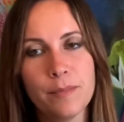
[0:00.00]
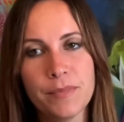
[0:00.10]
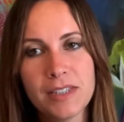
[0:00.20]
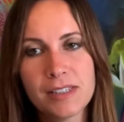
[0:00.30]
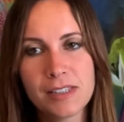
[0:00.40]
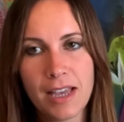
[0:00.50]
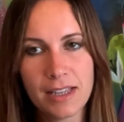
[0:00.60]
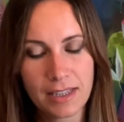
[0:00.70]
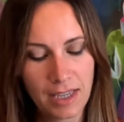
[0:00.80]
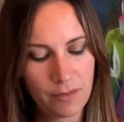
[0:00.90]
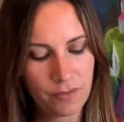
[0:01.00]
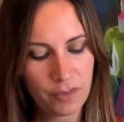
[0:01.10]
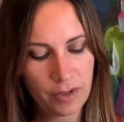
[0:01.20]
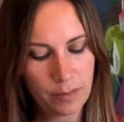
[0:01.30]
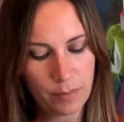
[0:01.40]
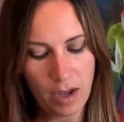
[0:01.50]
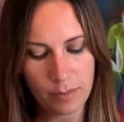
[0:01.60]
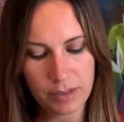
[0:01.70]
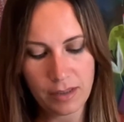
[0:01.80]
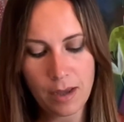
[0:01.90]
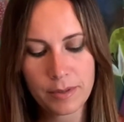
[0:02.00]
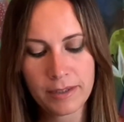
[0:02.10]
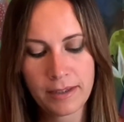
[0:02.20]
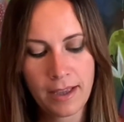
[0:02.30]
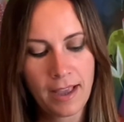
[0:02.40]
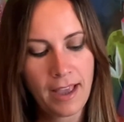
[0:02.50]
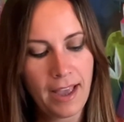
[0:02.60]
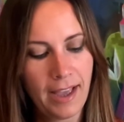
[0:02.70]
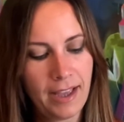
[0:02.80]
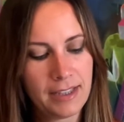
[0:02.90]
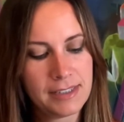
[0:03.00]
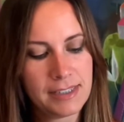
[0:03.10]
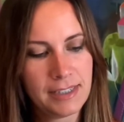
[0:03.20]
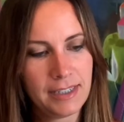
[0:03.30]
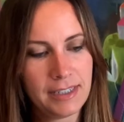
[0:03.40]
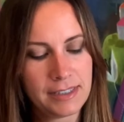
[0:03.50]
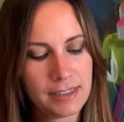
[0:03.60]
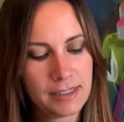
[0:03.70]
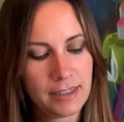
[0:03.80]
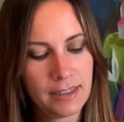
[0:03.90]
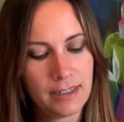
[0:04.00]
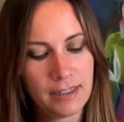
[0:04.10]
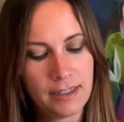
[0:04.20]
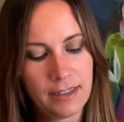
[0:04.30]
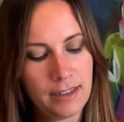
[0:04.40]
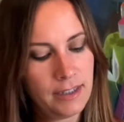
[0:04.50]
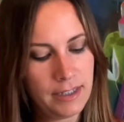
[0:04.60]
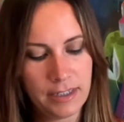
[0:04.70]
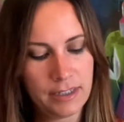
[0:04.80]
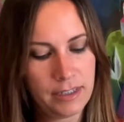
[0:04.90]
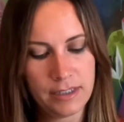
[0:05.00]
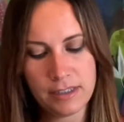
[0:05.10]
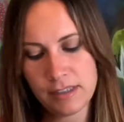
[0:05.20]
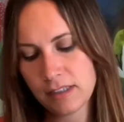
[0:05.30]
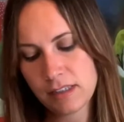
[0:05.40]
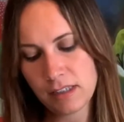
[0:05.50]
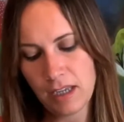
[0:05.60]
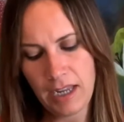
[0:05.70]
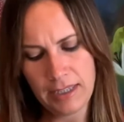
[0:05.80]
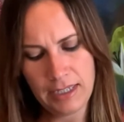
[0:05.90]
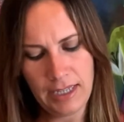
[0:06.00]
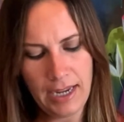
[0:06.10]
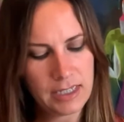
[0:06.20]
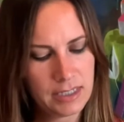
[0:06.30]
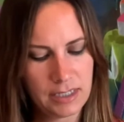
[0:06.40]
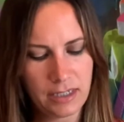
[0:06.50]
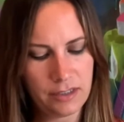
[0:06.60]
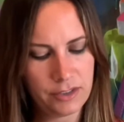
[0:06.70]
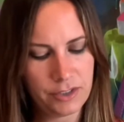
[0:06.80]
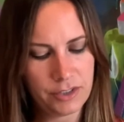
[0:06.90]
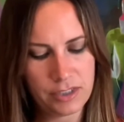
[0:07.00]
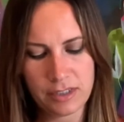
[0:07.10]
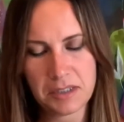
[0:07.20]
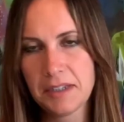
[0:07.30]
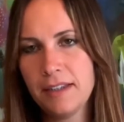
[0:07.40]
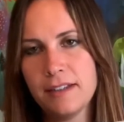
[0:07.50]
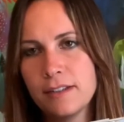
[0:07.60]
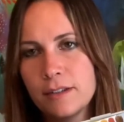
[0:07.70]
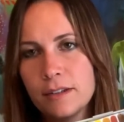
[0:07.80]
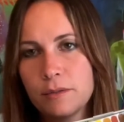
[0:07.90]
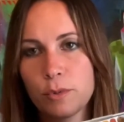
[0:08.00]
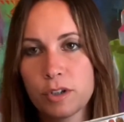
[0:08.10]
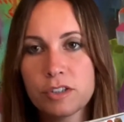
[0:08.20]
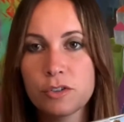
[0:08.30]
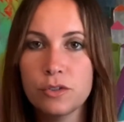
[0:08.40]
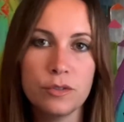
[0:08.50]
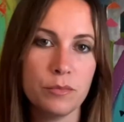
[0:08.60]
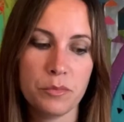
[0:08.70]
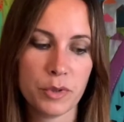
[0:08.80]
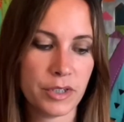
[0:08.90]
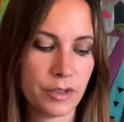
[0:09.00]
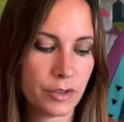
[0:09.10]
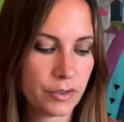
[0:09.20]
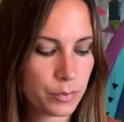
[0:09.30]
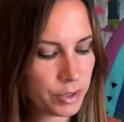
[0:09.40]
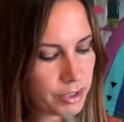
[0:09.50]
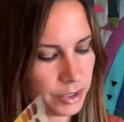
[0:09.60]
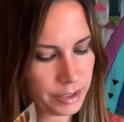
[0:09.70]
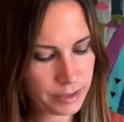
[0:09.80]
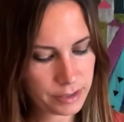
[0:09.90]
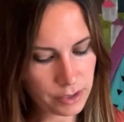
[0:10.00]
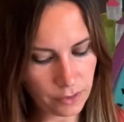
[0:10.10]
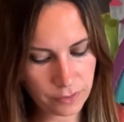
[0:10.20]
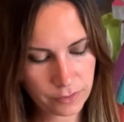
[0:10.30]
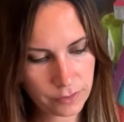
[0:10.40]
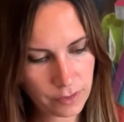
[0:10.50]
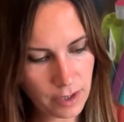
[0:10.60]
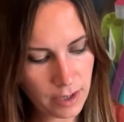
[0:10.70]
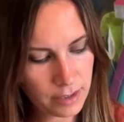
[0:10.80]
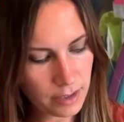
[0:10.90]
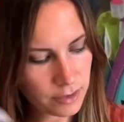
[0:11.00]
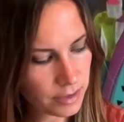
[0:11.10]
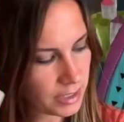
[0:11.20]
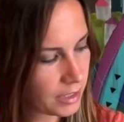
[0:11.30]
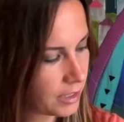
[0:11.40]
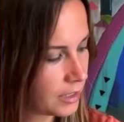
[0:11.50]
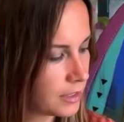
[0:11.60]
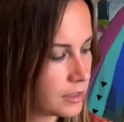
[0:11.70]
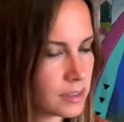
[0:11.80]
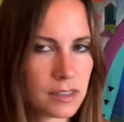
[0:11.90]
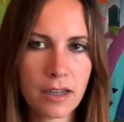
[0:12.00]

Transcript: This set came from Hobby Lobby, and it is, I think, 18 colors, and it works pretty good. So another thing is